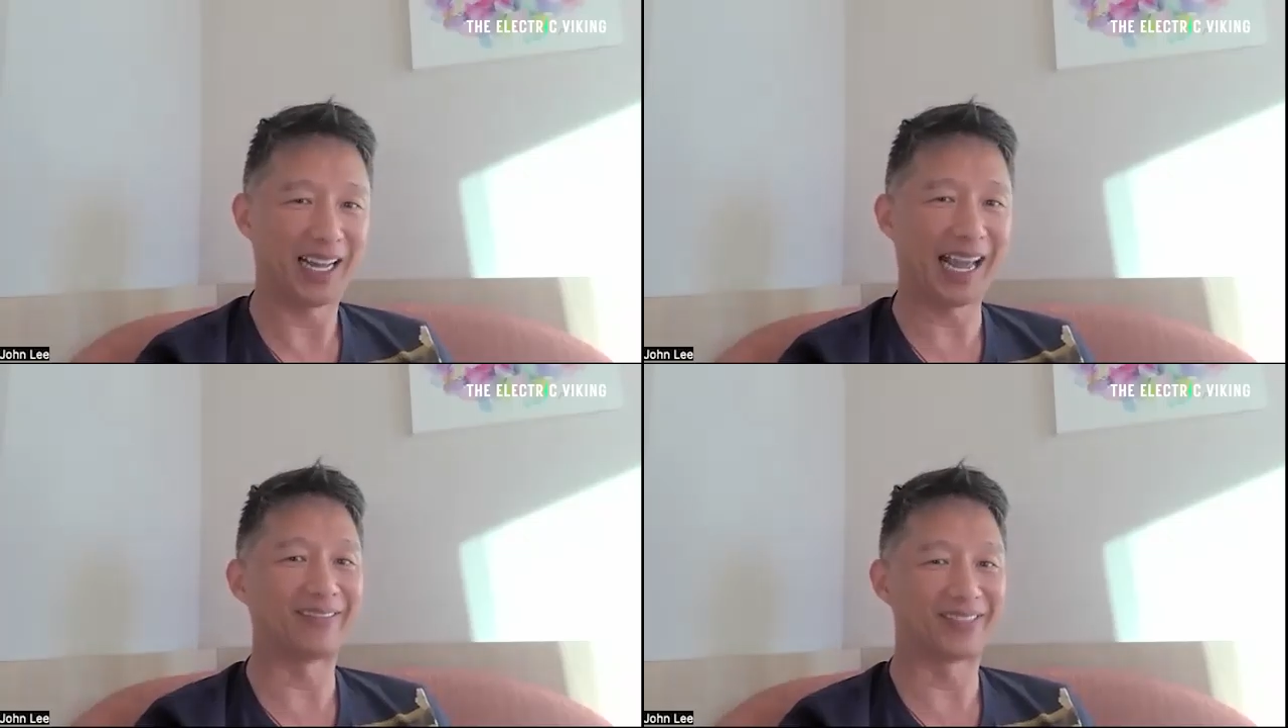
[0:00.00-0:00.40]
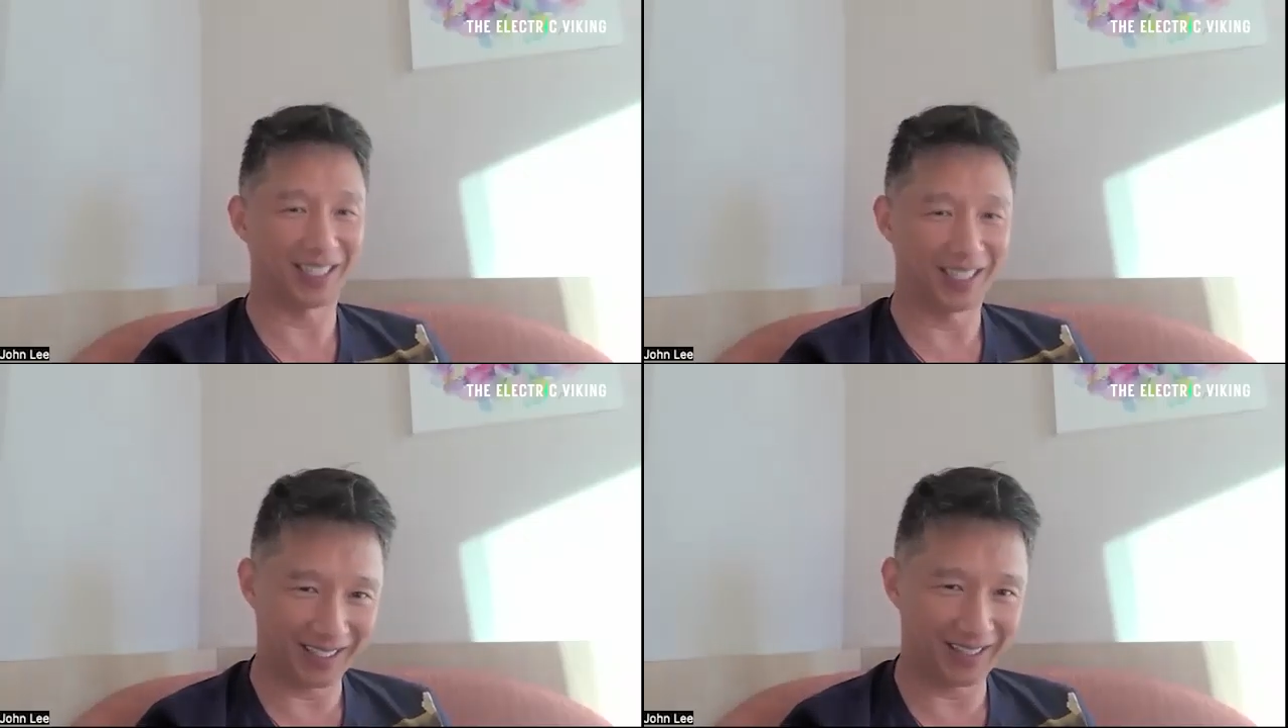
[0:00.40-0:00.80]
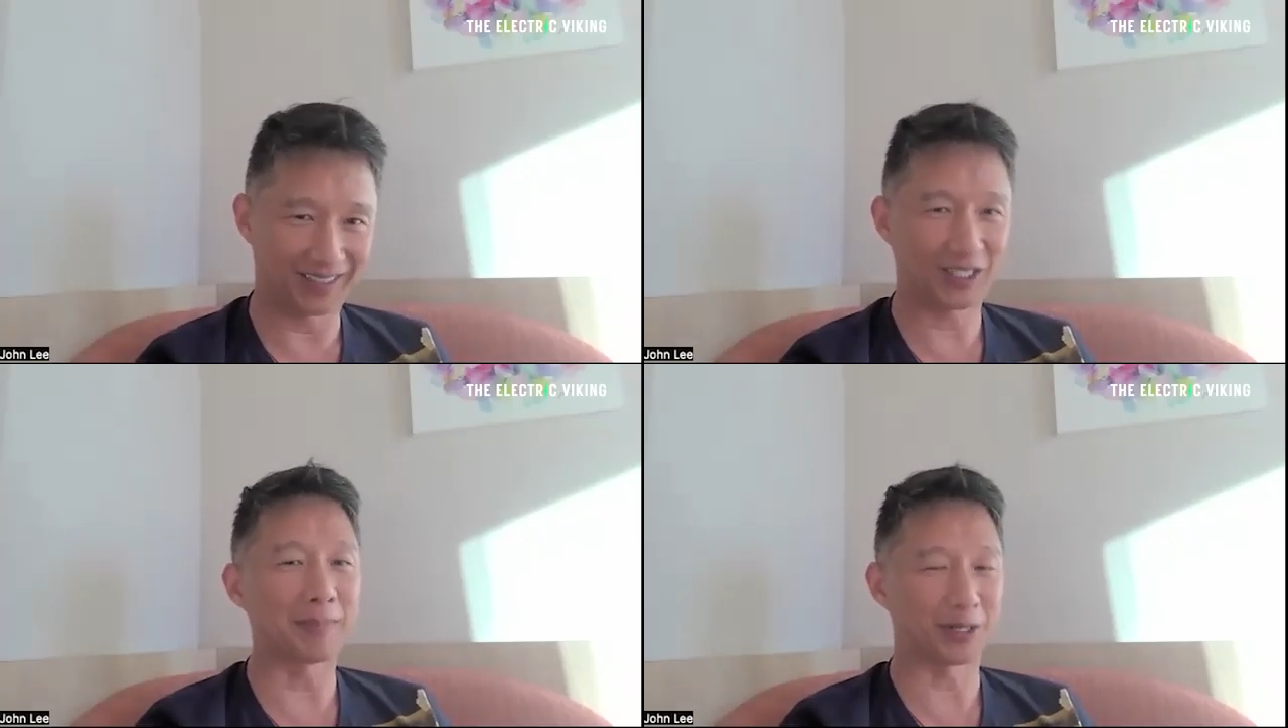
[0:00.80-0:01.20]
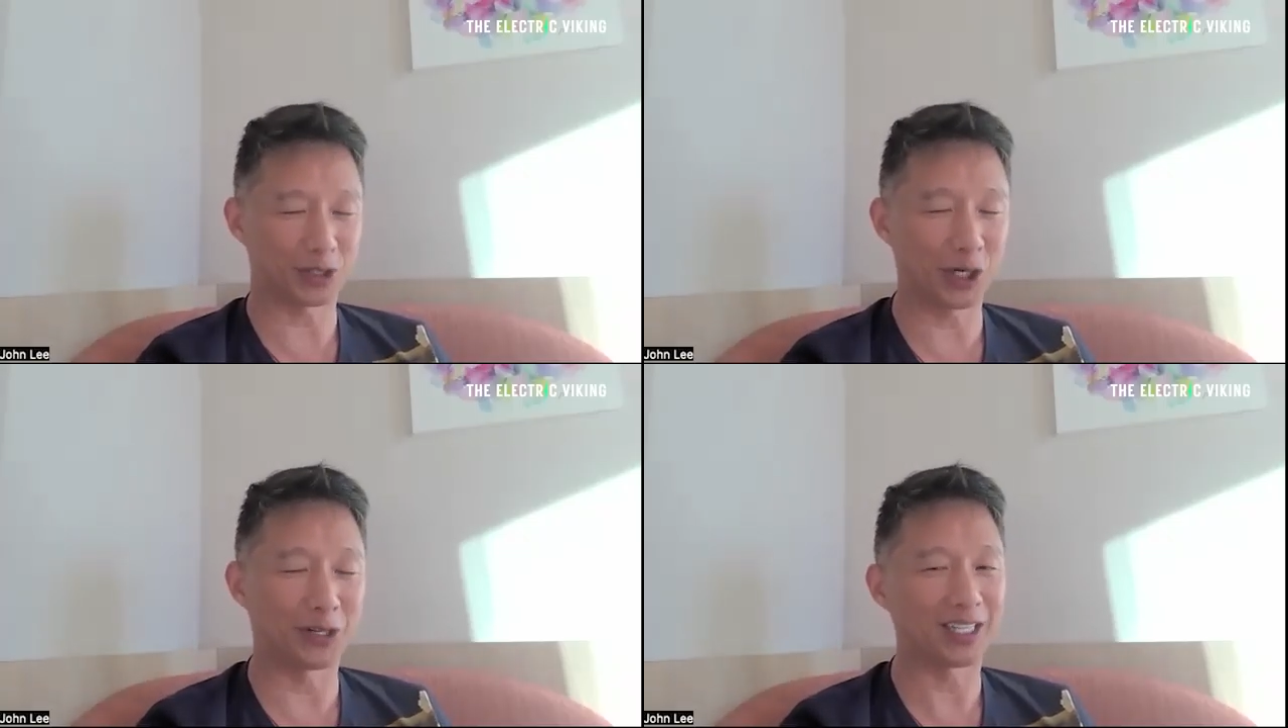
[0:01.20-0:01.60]
and to come
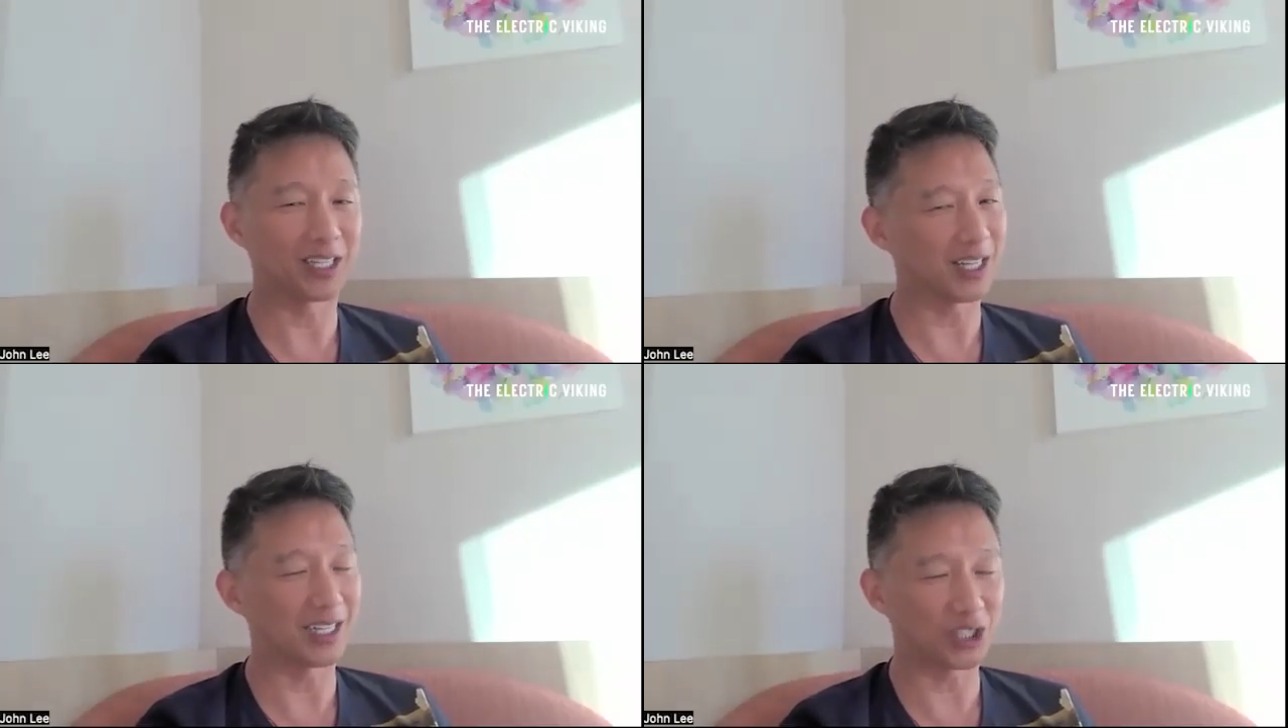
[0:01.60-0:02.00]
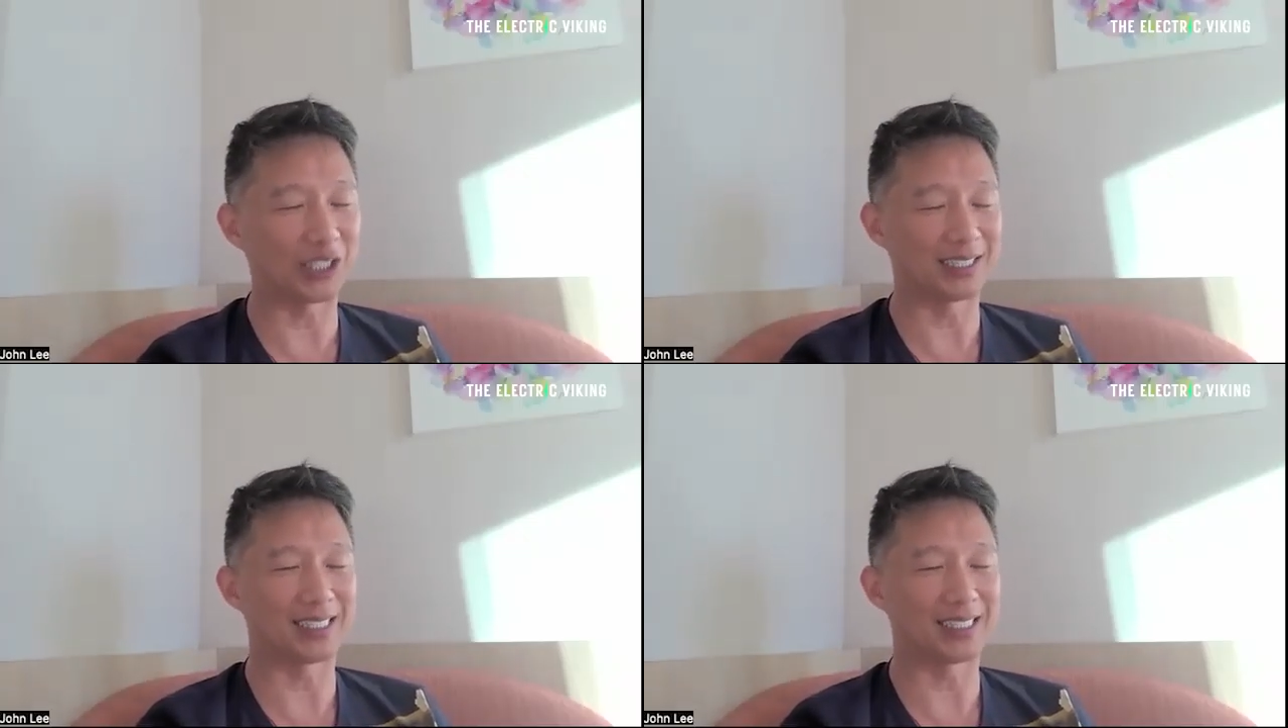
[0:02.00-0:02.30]
on your show and share